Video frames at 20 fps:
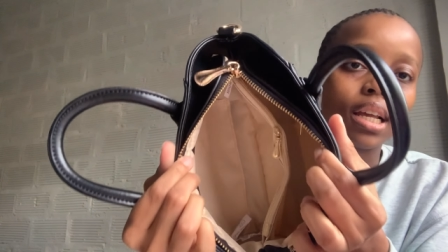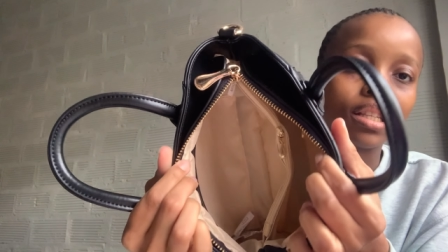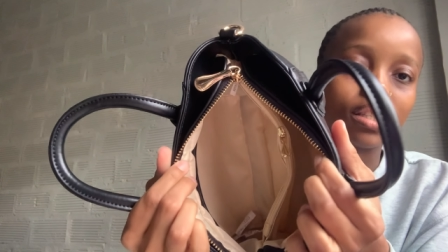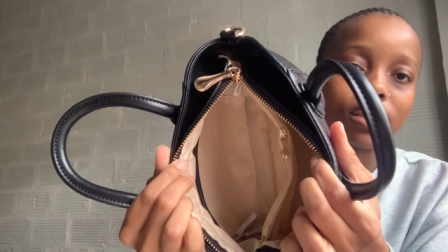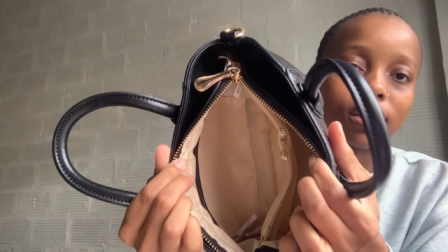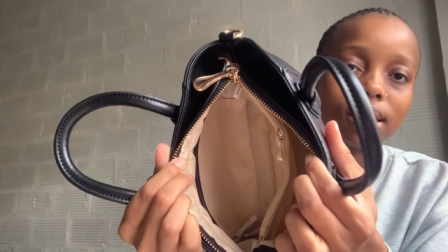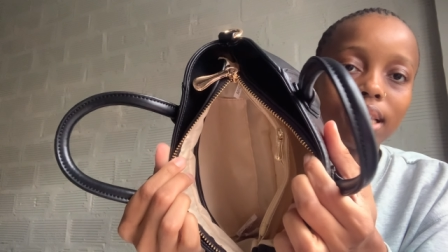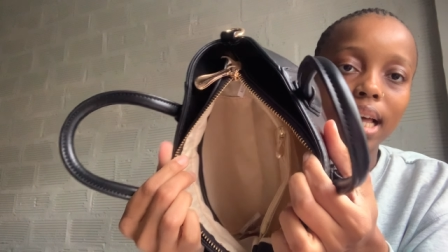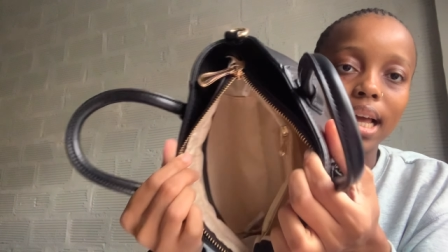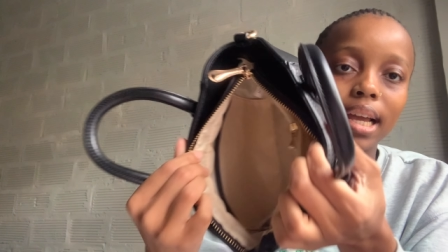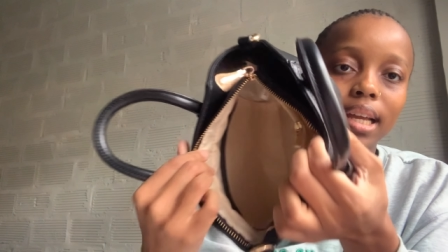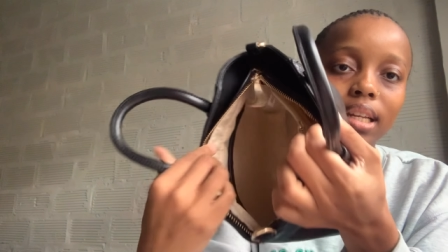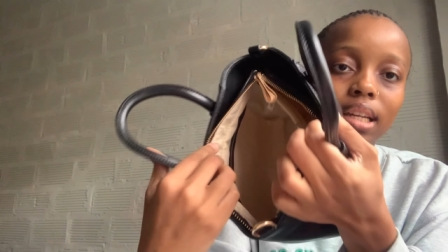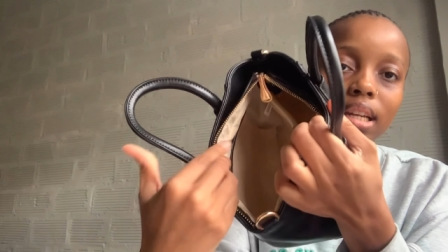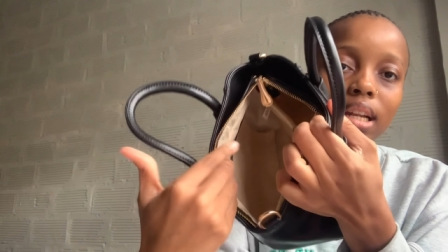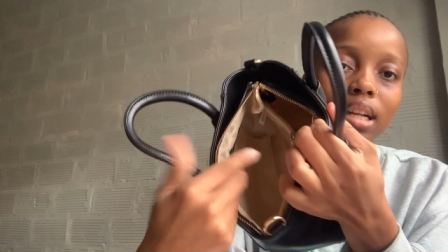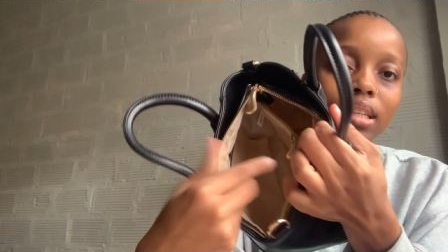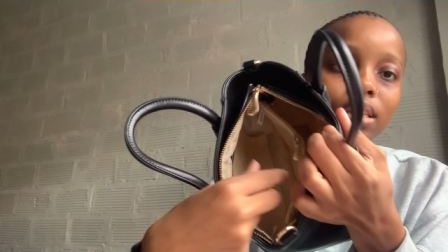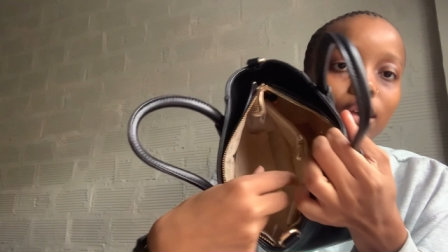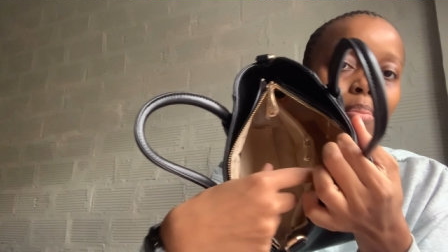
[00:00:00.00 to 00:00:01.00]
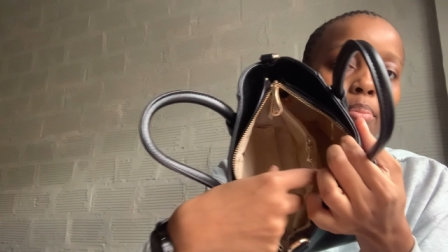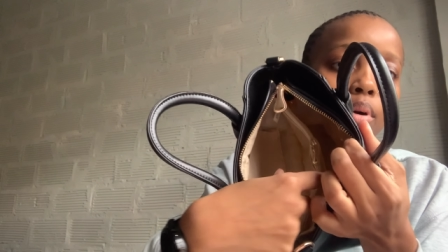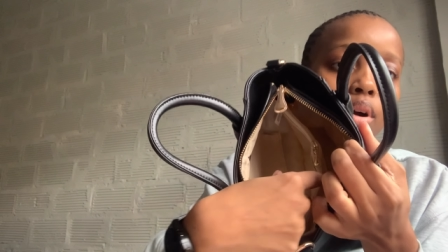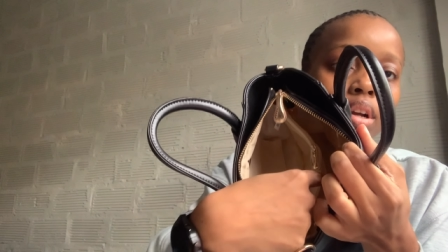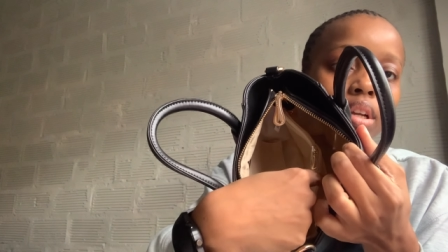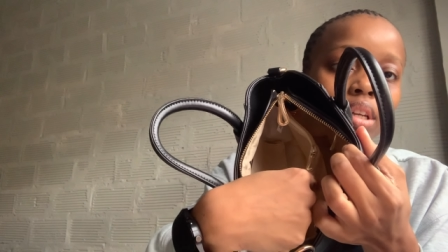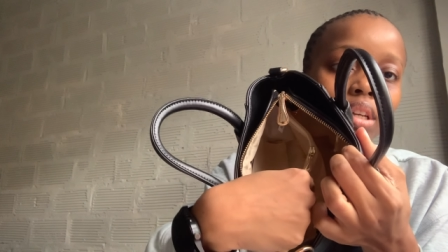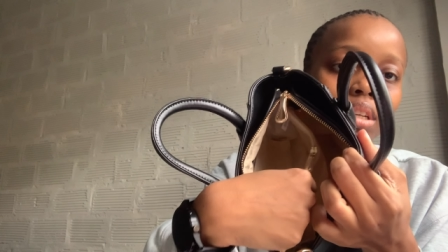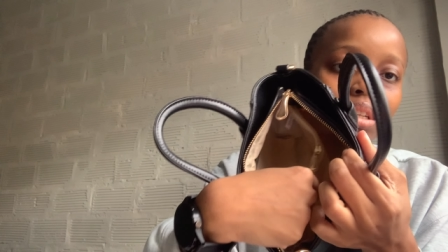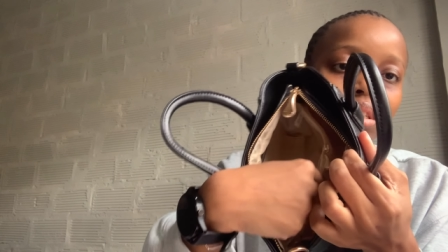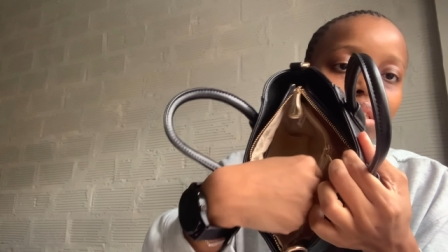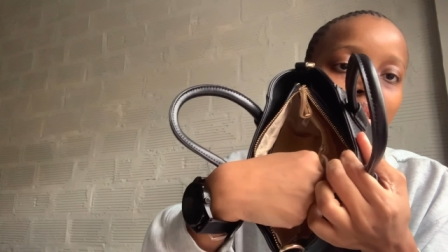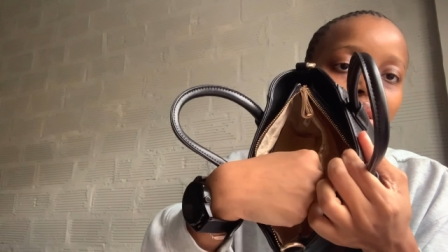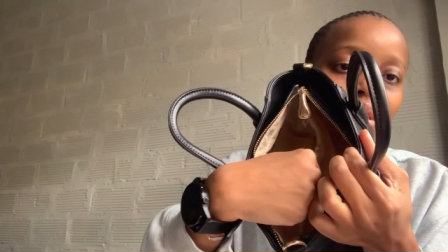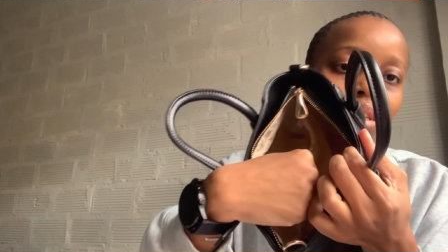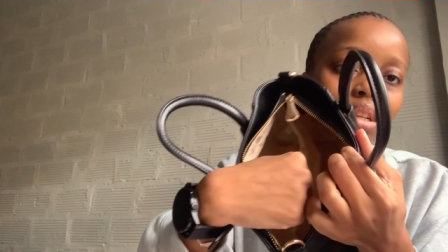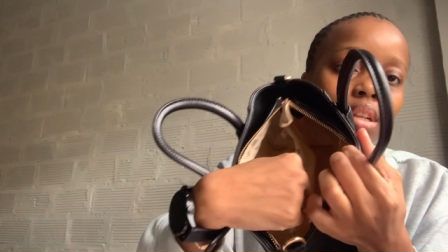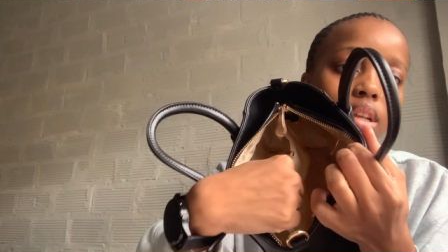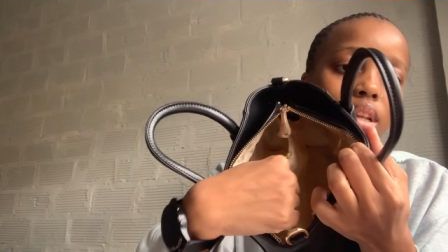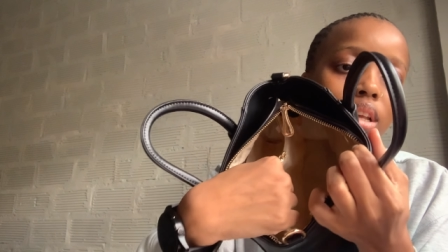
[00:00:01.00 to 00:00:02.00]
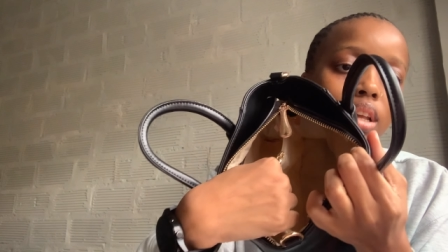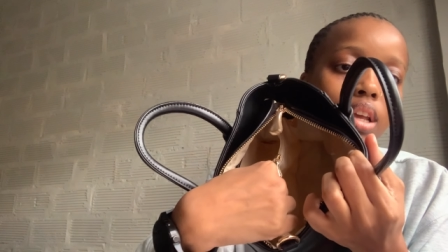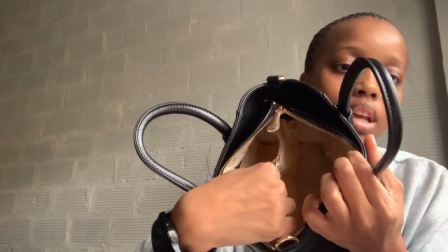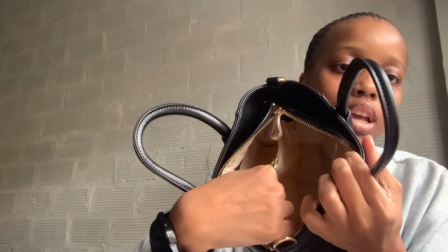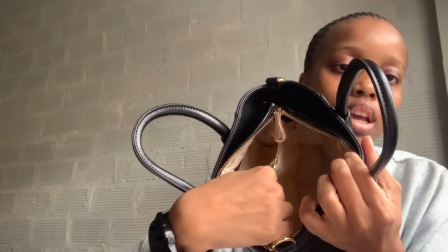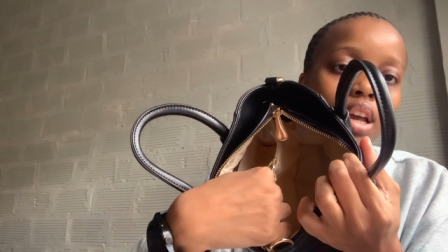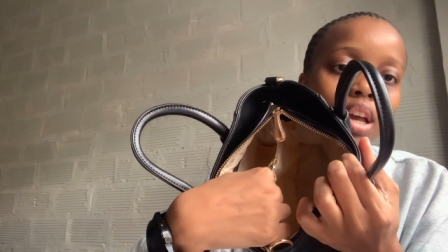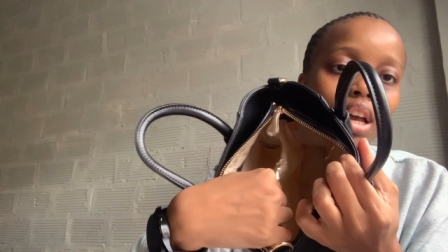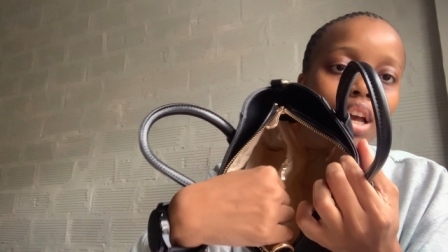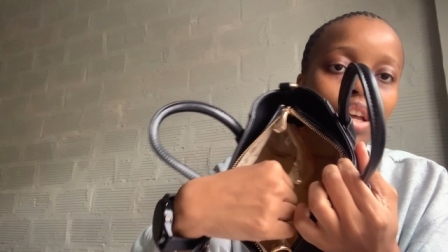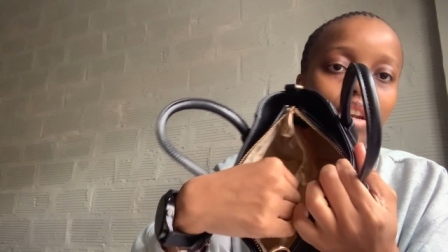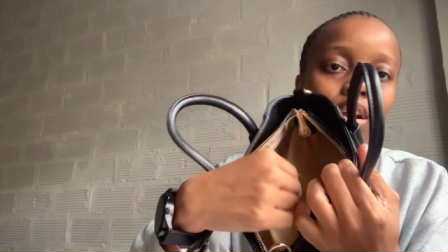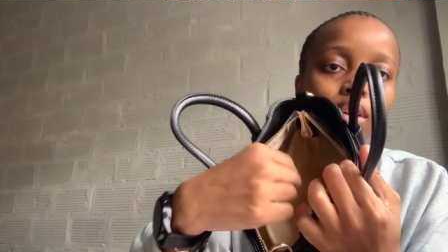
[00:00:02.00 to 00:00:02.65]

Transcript: inside. It has a pocket. And